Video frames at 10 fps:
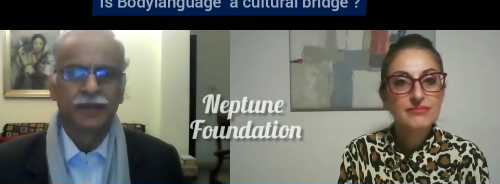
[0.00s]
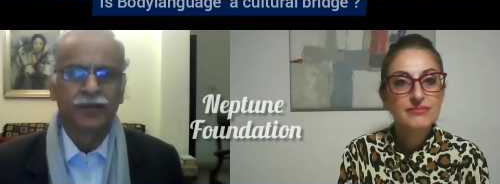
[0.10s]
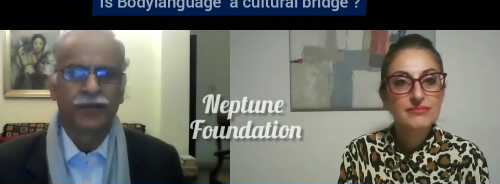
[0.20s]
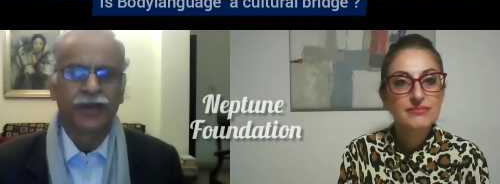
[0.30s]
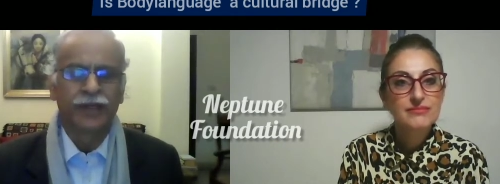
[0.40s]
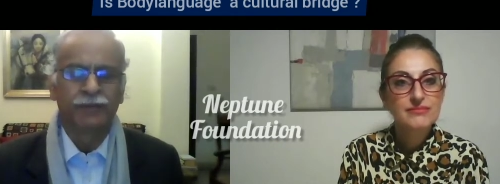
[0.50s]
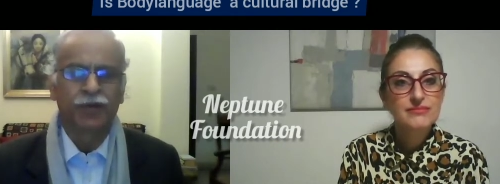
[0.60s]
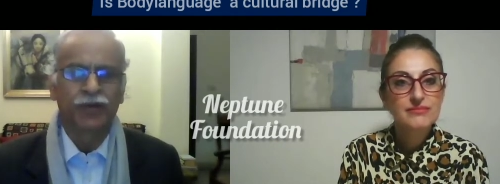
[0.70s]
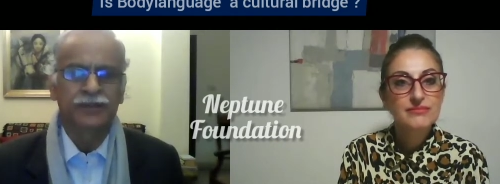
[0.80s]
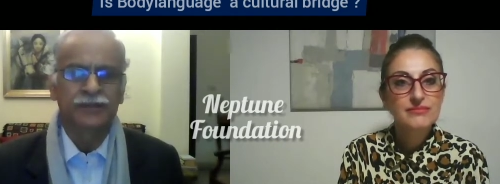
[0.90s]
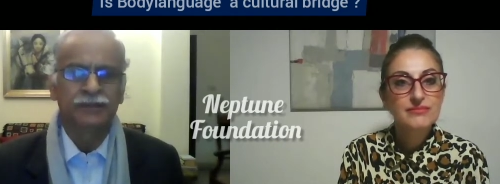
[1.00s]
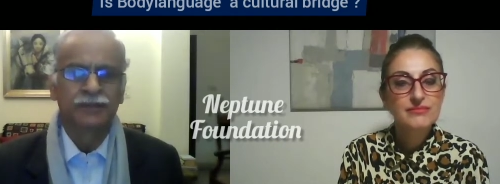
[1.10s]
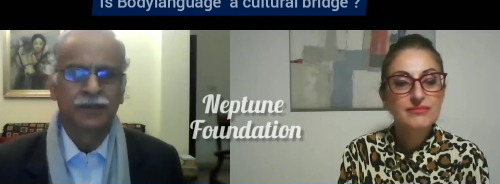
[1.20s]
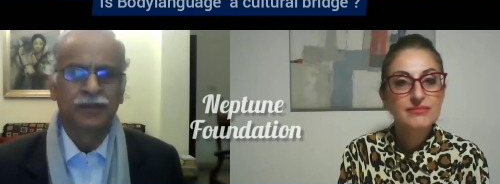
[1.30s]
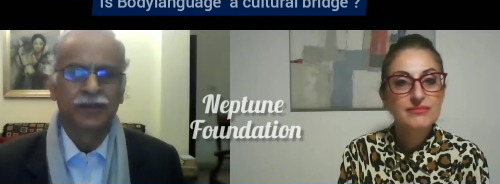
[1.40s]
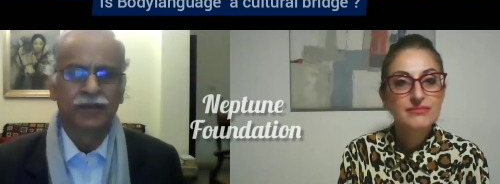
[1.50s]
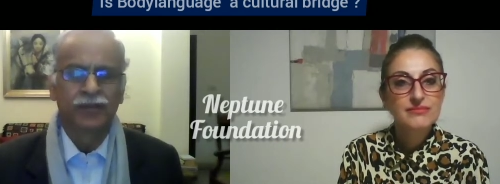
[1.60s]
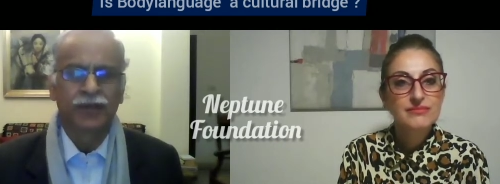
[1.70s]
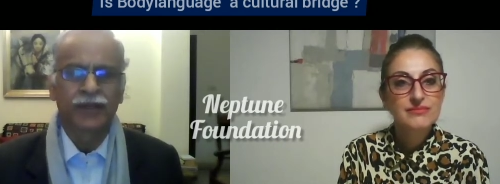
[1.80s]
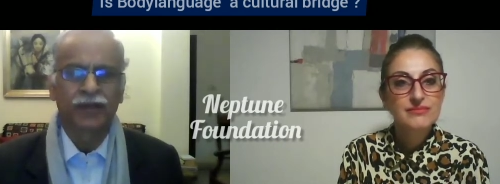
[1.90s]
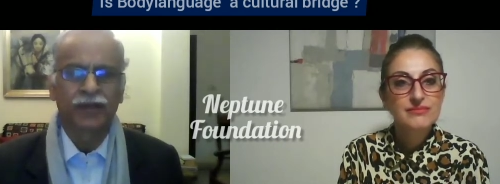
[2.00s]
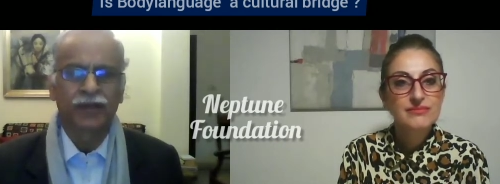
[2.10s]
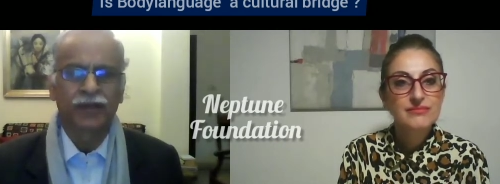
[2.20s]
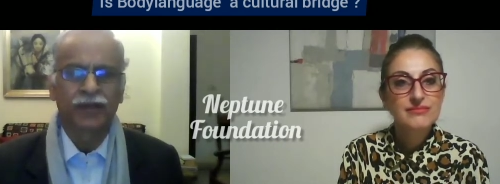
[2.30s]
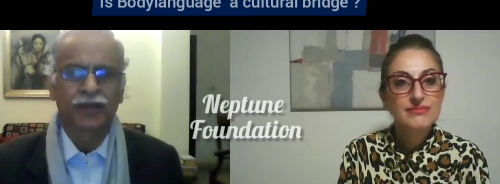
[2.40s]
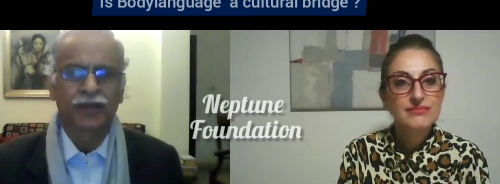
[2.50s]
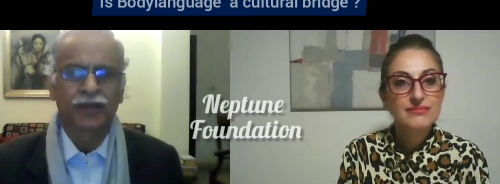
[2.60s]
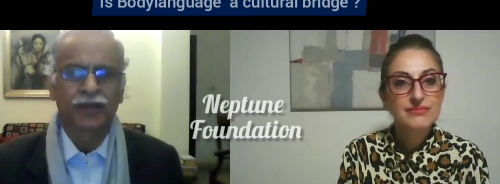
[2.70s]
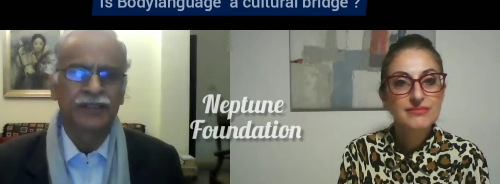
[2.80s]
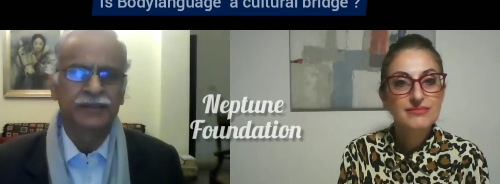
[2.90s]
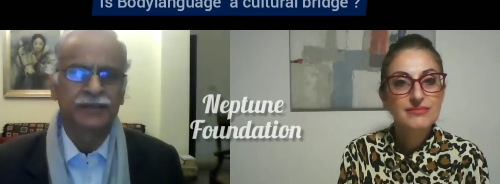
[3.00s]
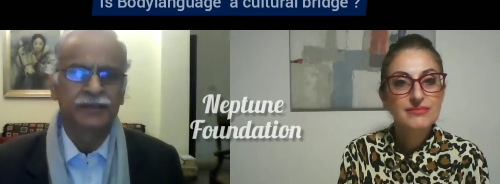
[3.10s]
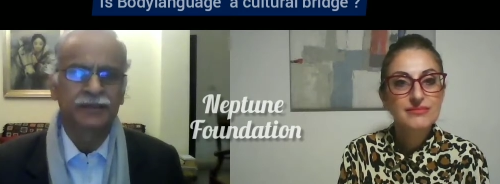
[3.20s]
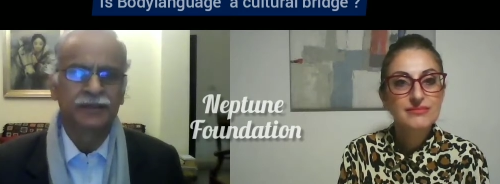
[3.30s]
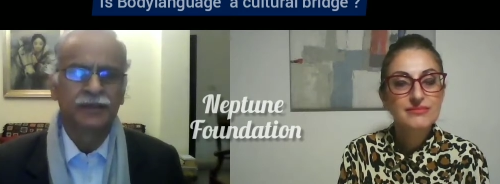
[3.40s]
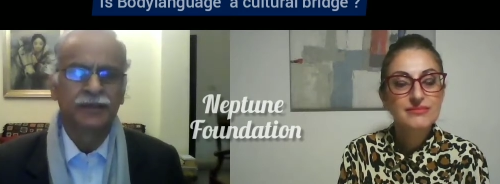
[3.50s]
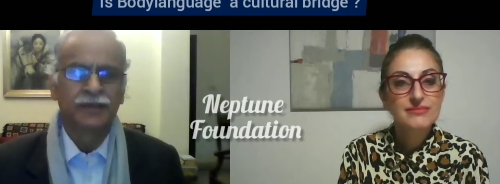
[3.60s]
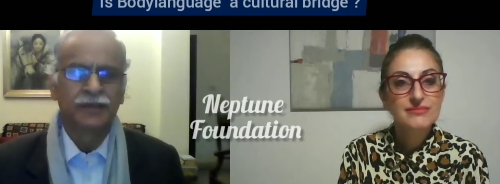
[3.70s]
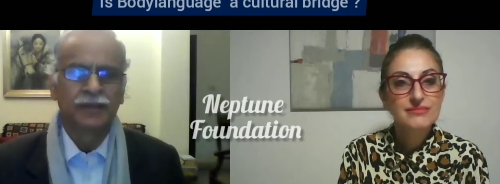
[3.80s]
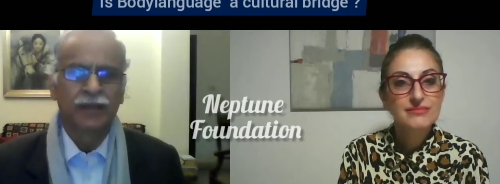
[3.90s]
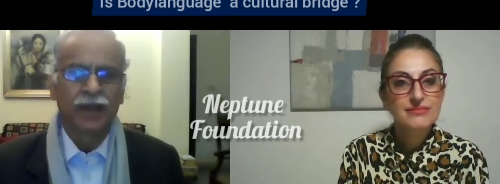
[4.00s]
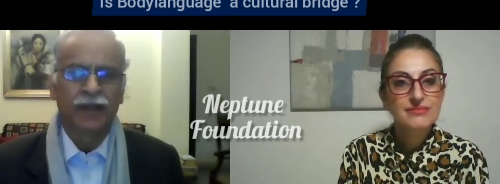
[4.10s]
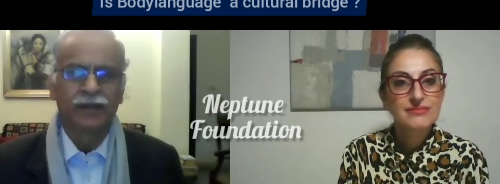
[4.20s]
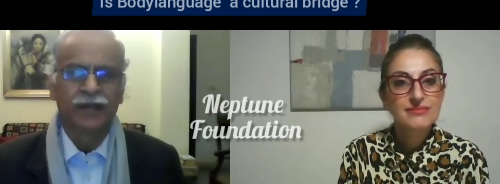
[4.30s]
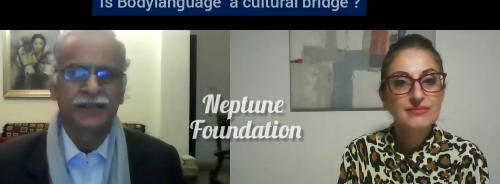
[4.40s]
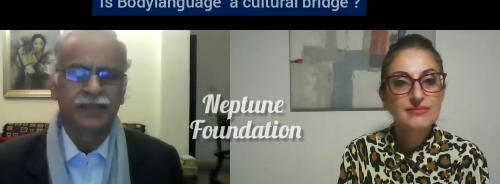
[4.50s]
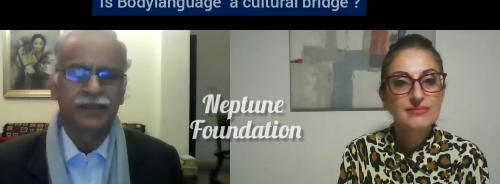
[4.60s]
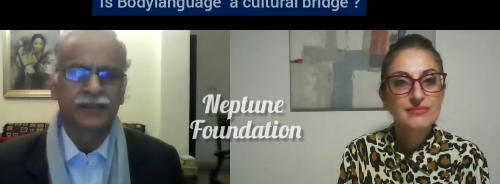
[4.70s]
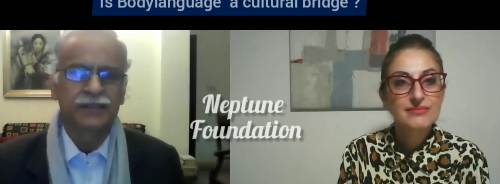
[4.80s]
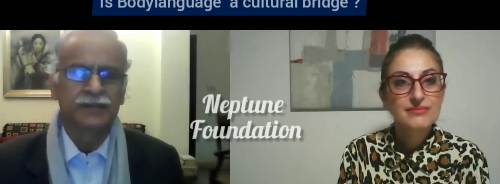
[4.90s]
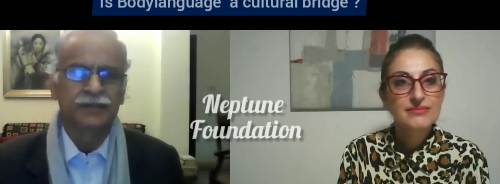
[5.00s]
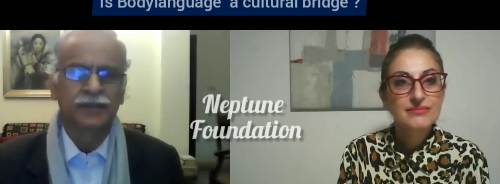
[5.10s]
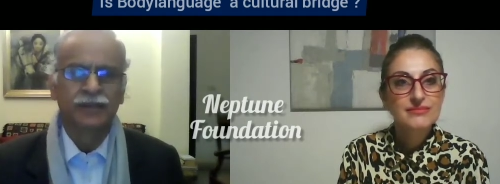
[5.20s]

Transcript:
Speaker 1: donating books, uh, doing regular painting competitions and excursions.